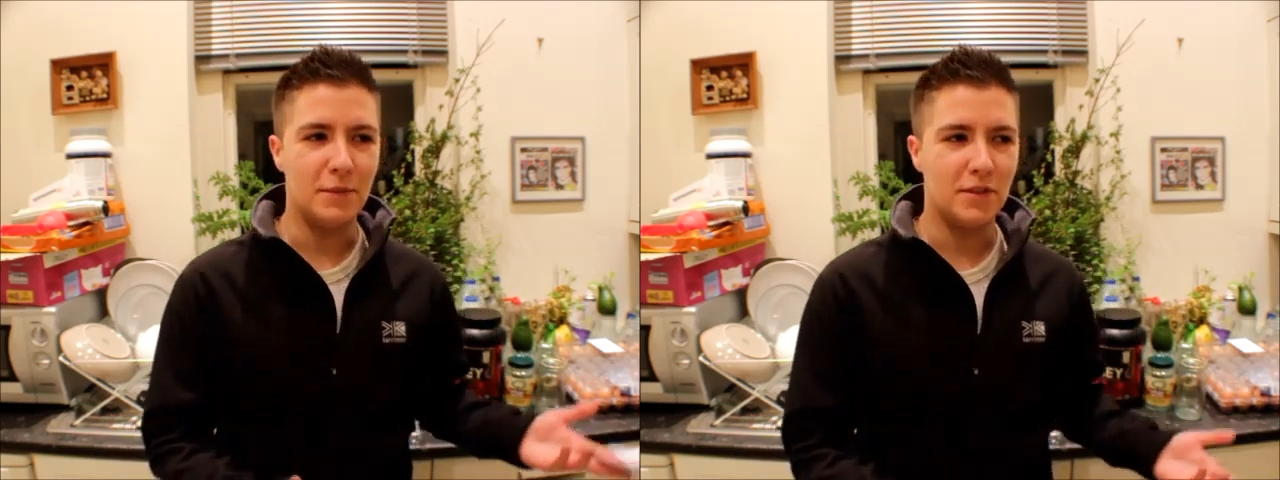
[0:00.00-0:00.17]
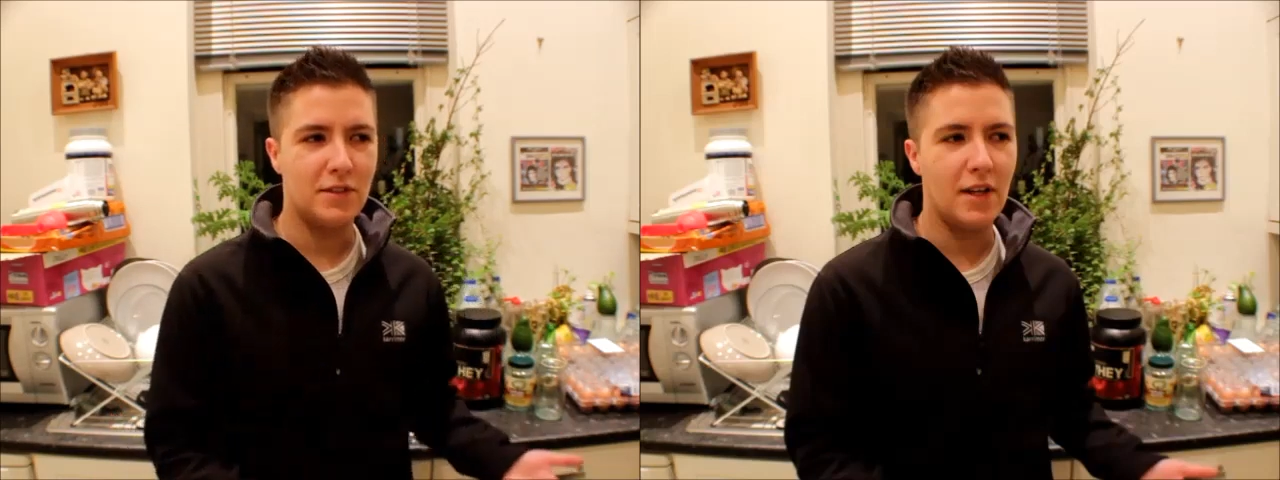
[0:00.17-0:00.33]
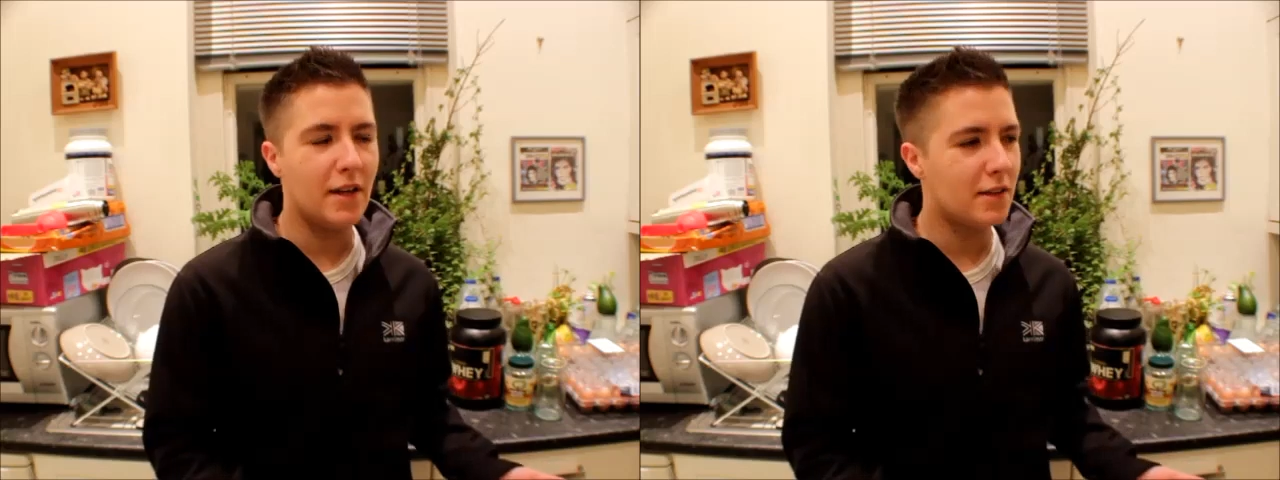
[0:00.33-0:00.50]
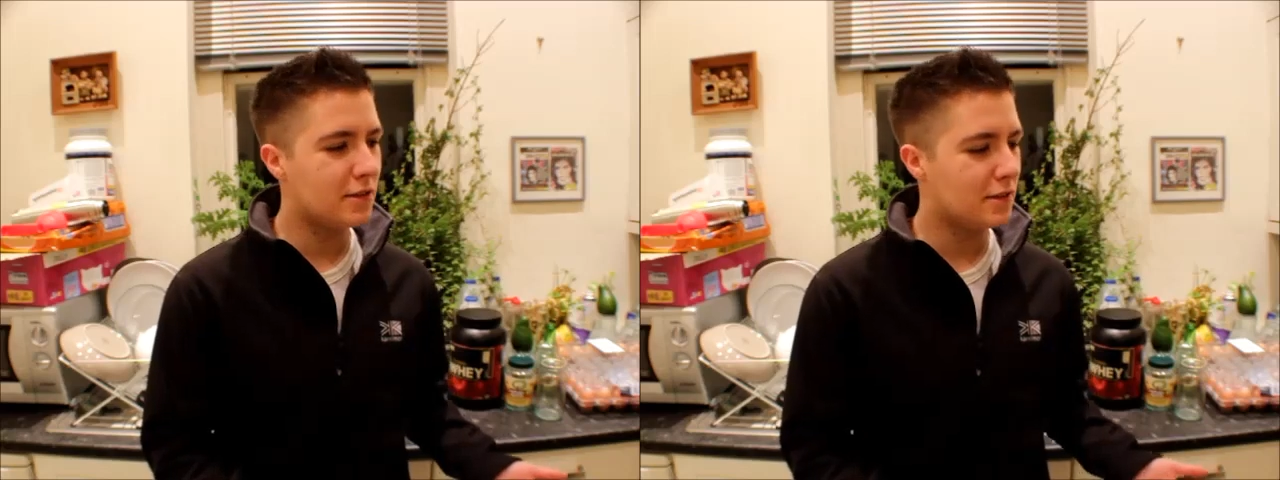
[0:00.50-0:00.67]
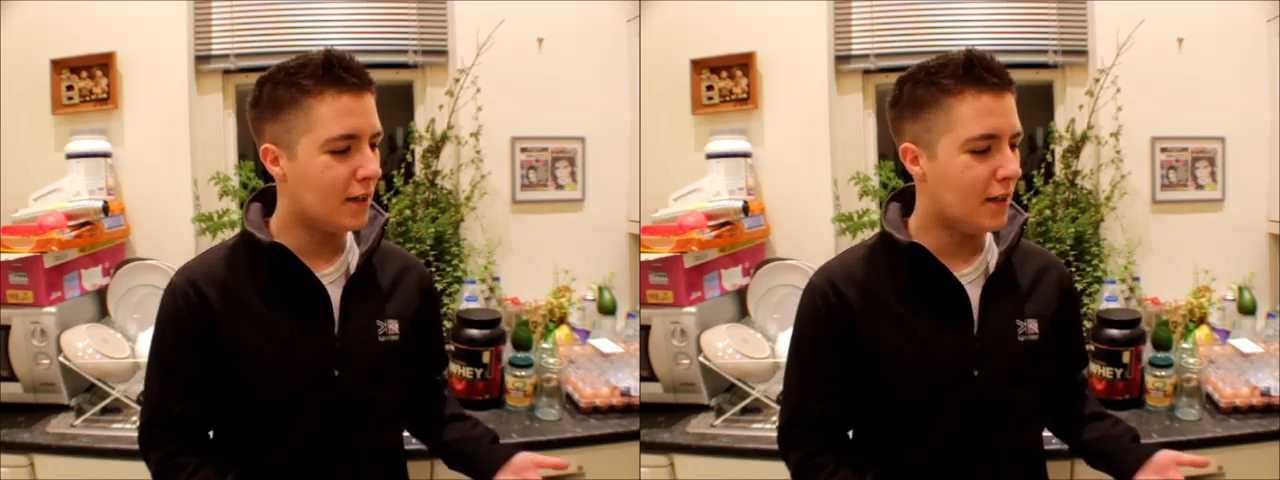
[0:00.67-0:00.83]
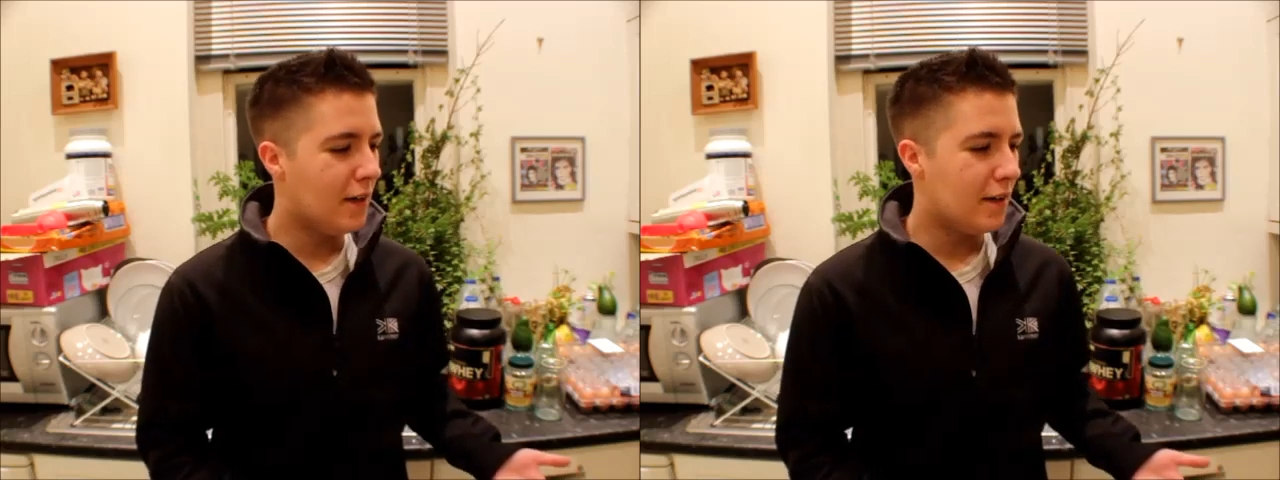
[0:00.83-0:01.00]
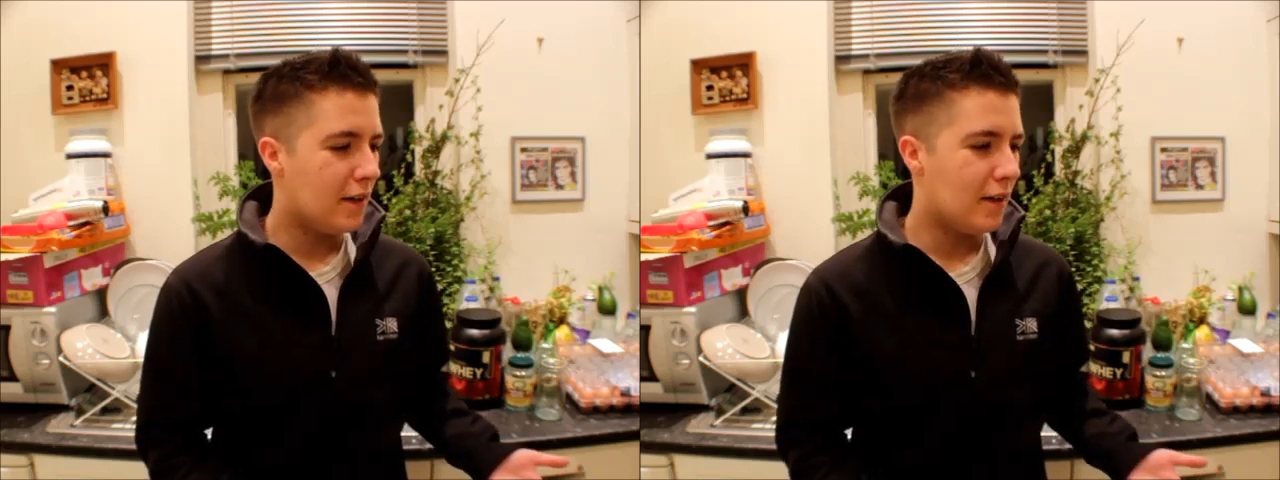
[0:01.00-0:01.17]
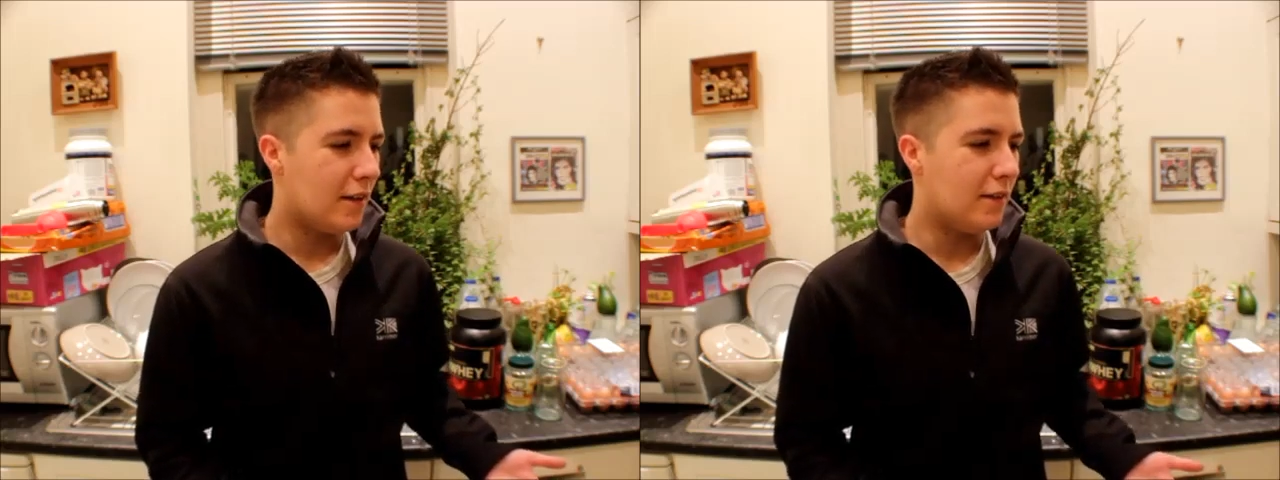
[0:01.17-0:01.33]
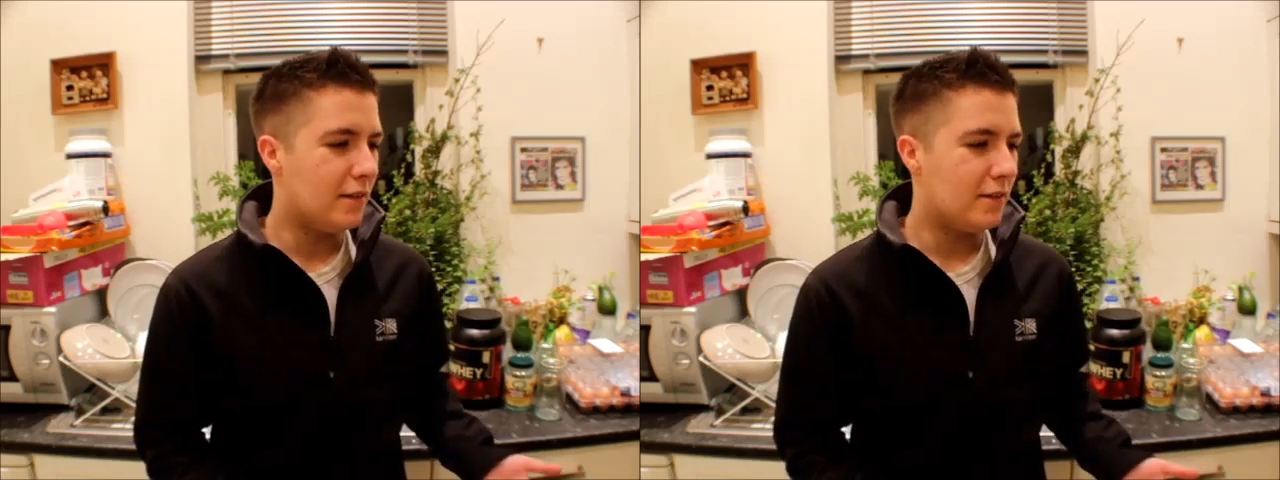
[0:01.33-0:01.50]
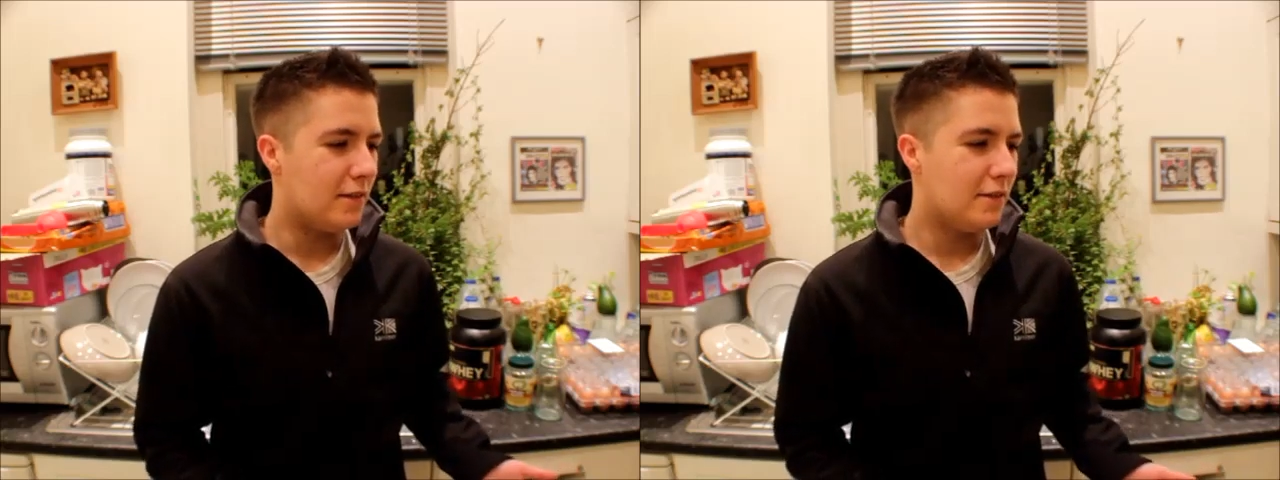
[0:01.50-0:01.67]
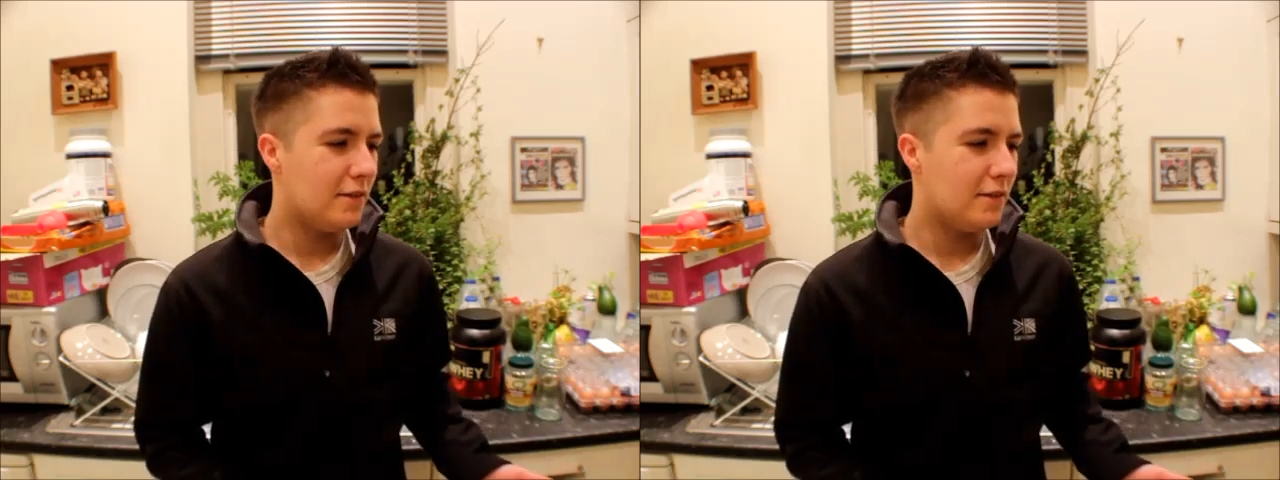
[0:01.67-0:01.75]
mistakes, and